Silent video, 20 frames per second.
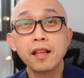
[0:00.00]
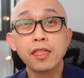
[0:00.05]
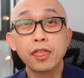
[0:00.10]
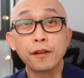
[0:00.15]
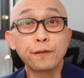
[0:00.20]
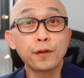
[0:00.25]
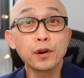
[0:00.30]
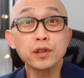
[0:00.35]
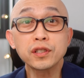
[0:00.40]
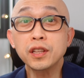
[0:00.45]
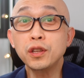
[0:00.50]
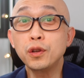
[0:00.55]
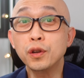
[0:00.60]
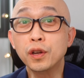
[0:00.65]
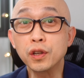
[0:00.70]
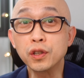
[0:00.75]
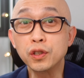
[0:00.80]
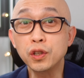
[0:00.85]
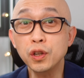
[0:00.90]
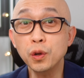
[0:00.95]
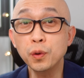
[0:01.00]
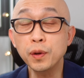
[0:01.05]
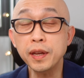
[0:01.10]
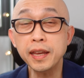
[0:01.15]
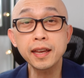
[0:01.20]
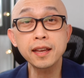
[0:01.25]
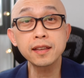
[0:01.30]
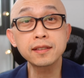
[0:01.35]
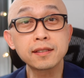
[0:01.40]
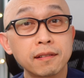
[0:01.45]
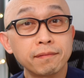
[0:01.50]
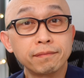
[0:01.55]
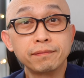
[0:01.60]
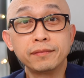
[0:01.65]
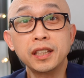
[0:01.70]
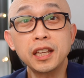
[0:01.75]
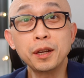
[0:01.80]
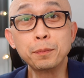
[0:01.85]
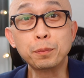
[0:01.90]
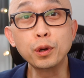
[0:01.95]
The first thing you can do is
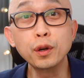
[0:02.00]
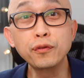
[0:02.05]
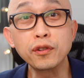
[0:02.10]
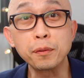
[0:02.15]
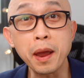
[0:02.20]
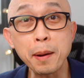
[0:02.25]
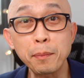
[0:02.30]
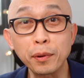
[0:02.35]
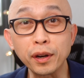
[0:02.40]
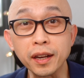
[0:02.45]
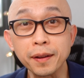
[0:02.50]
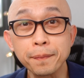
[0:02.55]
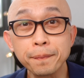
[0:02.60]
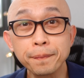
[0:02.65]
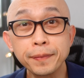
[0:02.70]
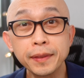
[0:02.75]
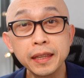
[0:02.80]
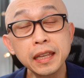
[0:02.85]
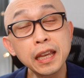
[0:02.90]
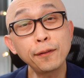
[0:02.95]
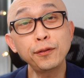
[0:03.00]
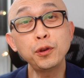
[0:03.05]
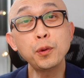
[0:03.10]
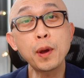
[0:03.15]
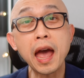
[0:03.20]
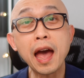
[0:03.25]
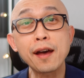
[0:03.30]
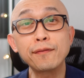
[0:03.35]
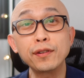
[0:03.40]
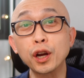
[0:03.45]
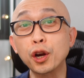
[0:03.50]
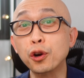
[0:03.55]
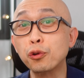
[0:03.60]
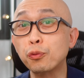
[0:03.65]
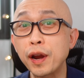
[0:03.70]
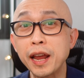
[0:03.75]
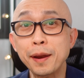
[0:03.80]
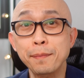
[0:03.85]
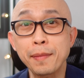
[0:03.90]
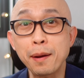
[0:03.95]
improve your memory. If you have a
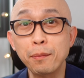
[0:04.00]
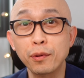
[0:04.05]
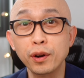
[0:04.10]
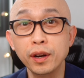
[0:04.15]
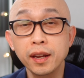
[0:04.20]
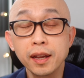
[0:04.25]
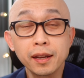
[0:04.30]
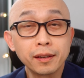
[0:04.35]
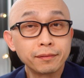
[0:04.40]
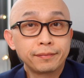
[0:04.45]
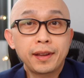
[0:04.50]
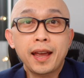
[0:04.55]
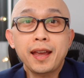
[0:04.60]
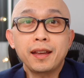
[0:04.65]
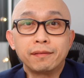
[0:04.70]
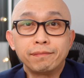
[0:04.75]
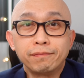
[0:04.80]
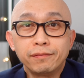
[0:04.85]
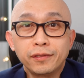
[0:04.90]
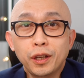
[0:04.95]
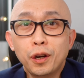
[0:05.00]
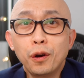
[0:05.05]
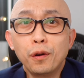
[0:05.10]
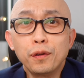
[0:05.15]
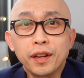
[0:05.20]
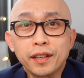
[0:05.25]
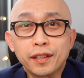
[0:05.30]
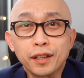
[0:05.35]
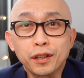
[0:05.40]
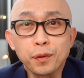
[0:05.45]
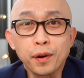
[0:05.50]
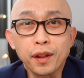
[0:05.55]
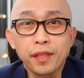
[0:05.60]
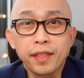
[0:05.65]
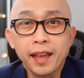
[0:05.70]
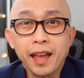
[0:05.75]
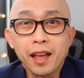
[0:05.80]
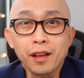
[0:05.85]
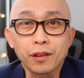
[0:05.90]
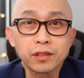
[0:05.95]
great memory, hey, you don't need to do
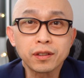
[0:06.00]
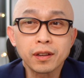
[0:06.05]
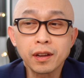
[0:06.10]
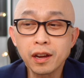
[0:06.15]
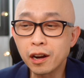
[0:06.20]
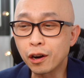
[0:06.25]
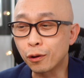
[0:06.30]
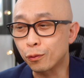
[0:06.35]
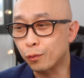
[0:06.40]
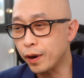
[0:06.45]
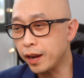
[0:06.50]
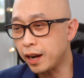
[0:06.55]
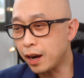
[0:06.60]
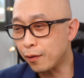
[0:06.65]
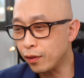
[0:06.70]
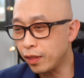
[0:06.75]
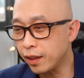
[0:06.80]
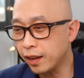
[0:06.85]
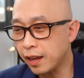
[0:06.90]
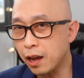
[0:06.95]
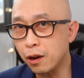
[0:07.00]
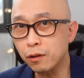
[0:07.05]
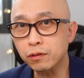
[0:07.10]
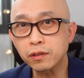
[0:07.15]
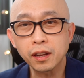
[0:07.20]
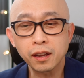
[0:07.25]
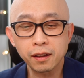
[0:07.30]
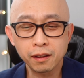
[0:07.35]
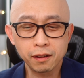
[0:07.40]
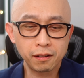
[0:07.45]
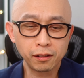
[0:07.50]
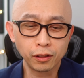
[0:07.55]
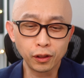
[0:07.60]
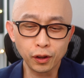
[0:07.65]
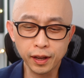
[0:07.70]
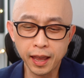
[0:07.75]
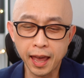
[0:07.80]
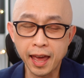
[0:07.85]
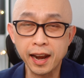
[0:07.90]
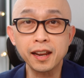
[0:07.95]
anything else. Write everything out,
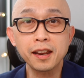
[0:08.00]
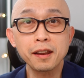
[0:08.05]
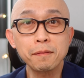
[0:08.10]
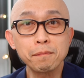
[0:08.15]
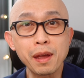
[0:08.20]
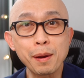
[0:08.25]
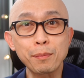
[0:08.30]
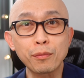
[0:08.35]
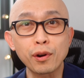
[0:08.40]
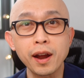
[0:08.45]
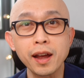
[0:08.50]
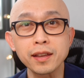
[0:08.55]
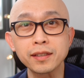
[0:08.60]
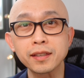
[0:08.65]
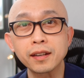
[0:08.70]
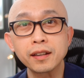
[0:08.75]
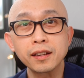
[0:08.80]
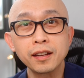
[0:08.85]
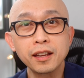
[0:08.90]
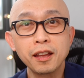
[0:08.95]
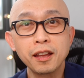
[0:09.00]
look at it, memorize it,